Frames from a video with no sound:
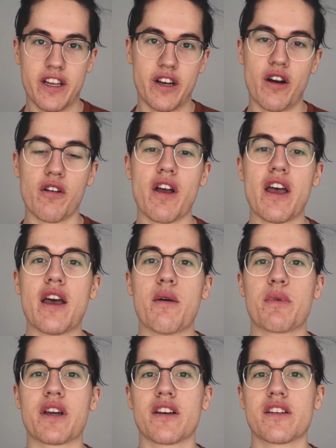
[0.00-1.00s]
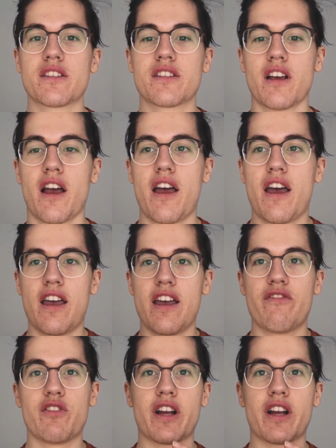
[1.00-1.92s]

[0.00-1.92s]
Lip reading: you know? Because if your